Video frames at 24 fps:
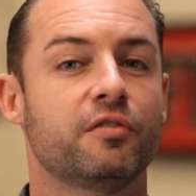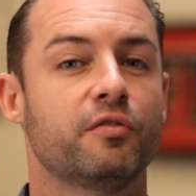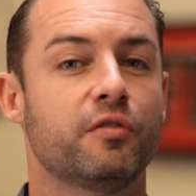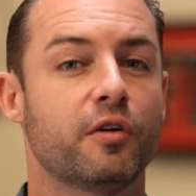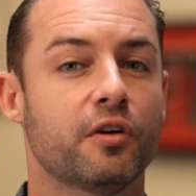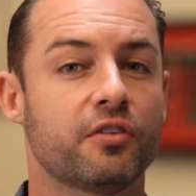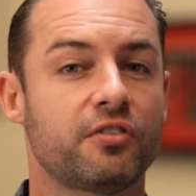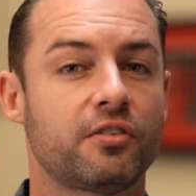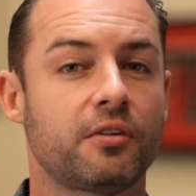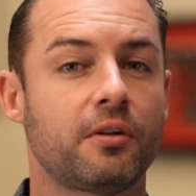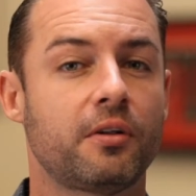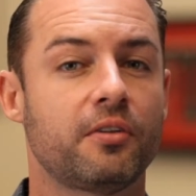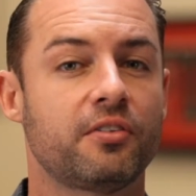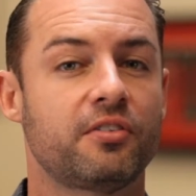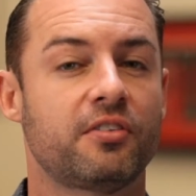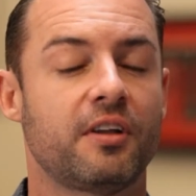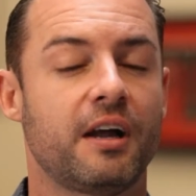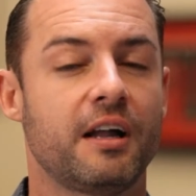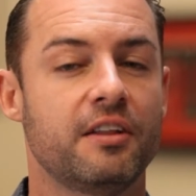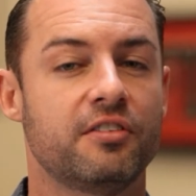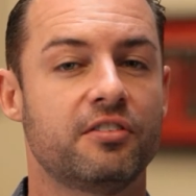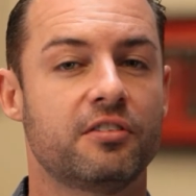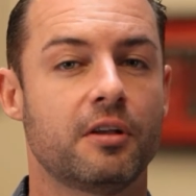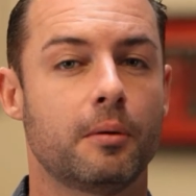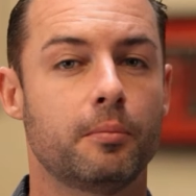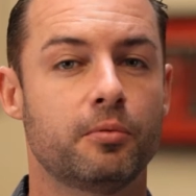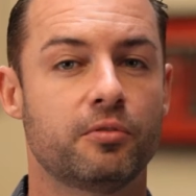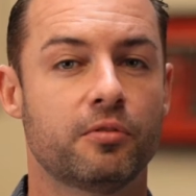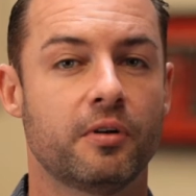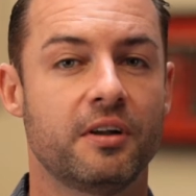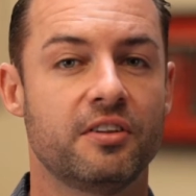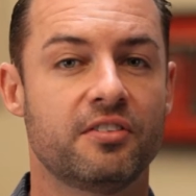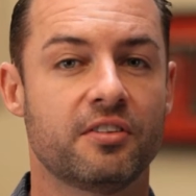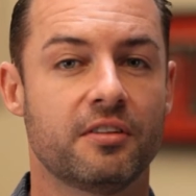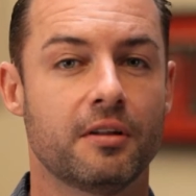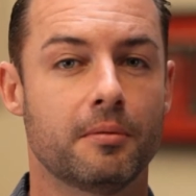versatile sign
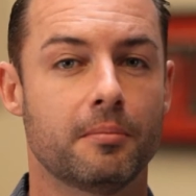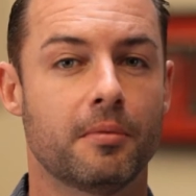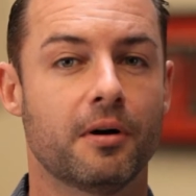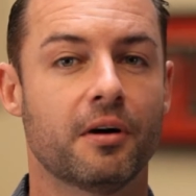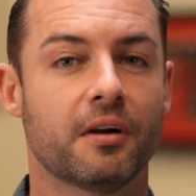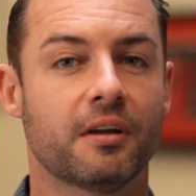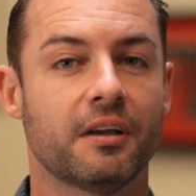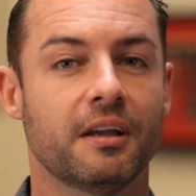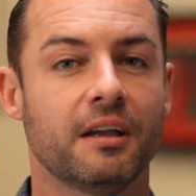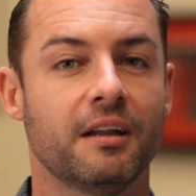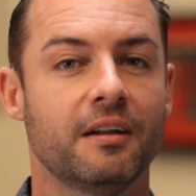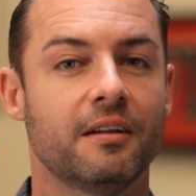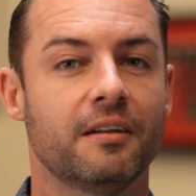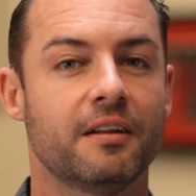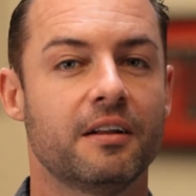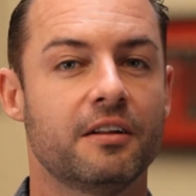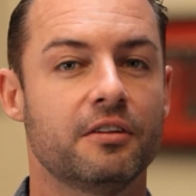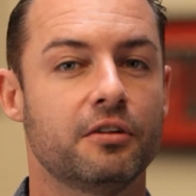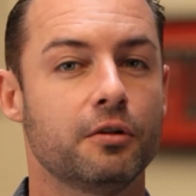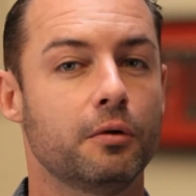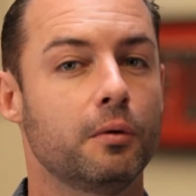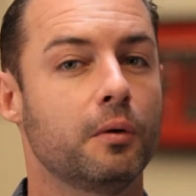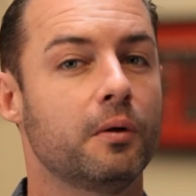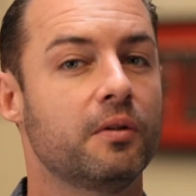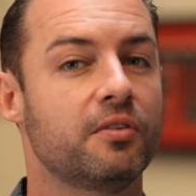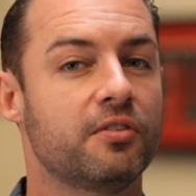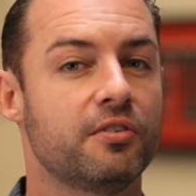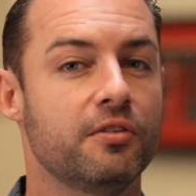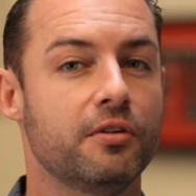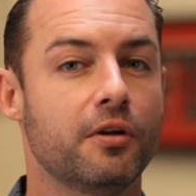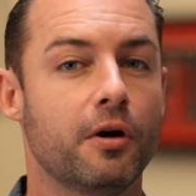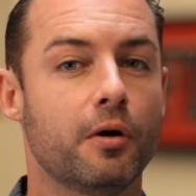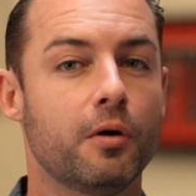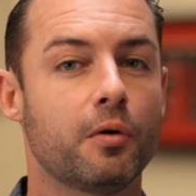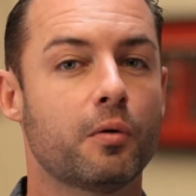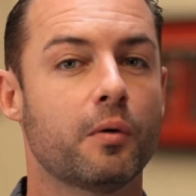substrates in the market. Due to its
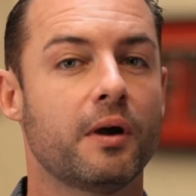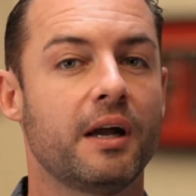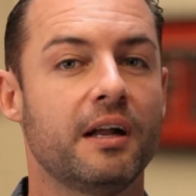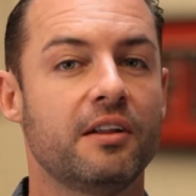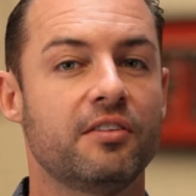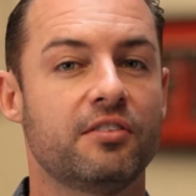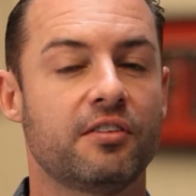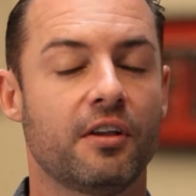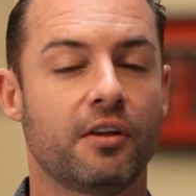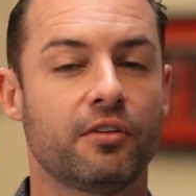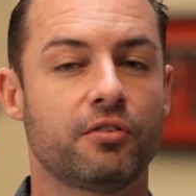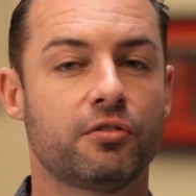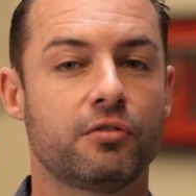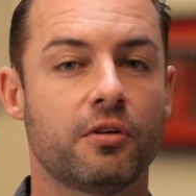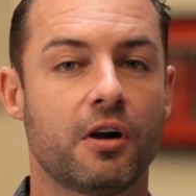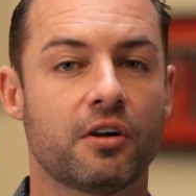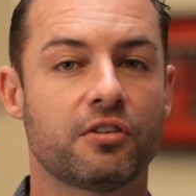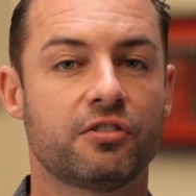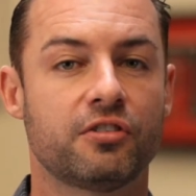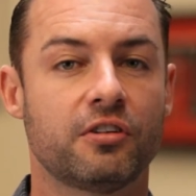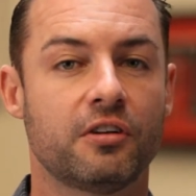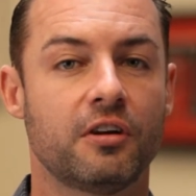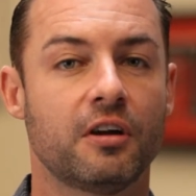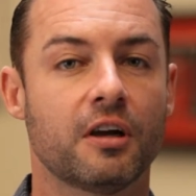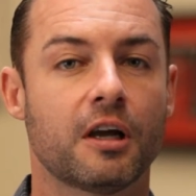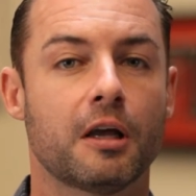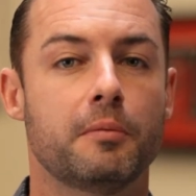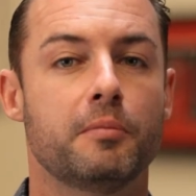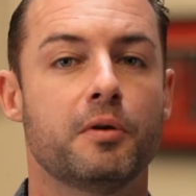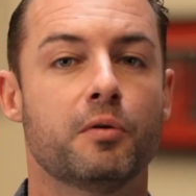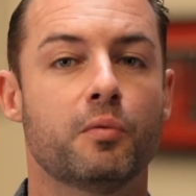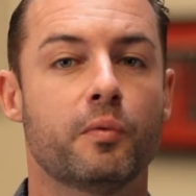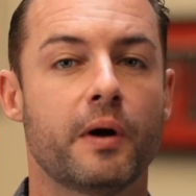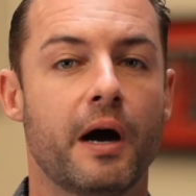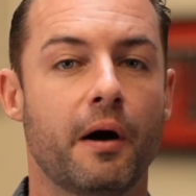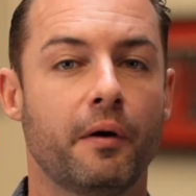no-grain cell structure, it can
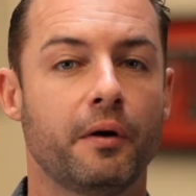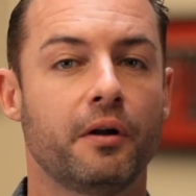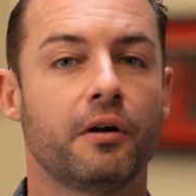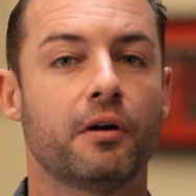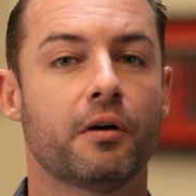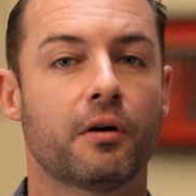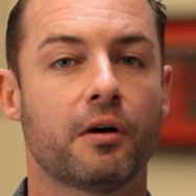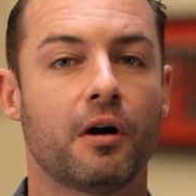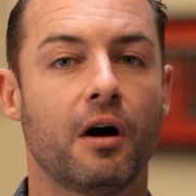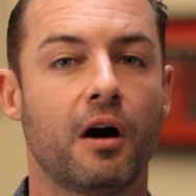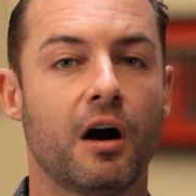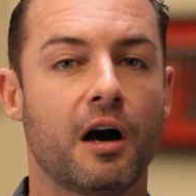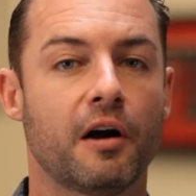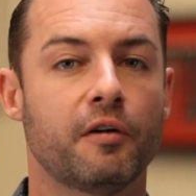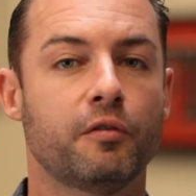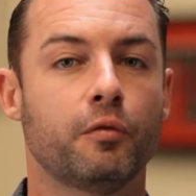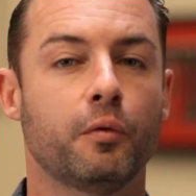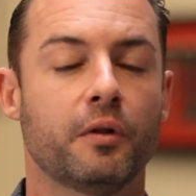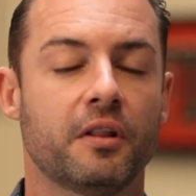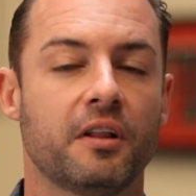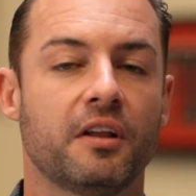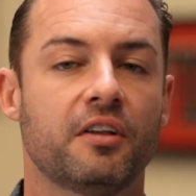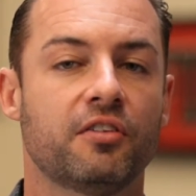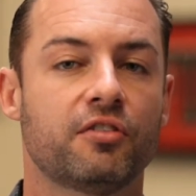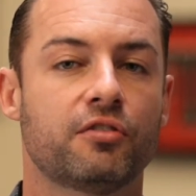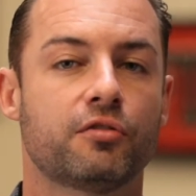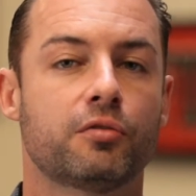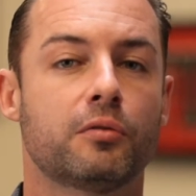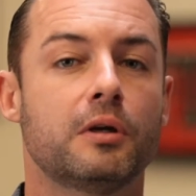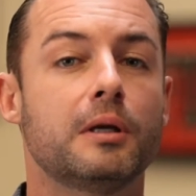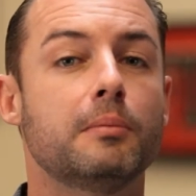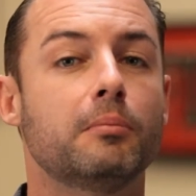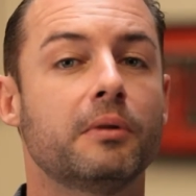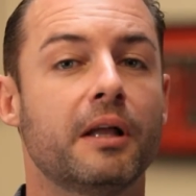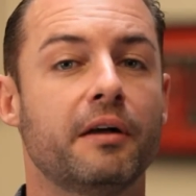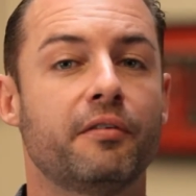be routed or carved with
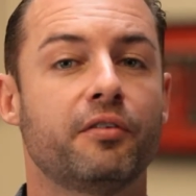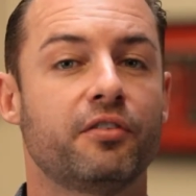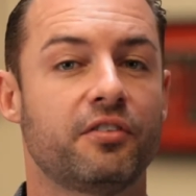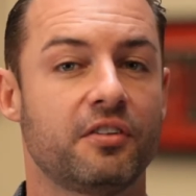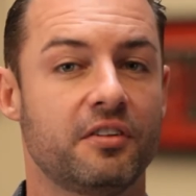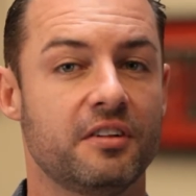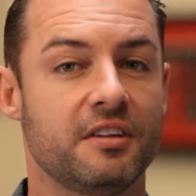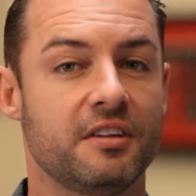extreme levels of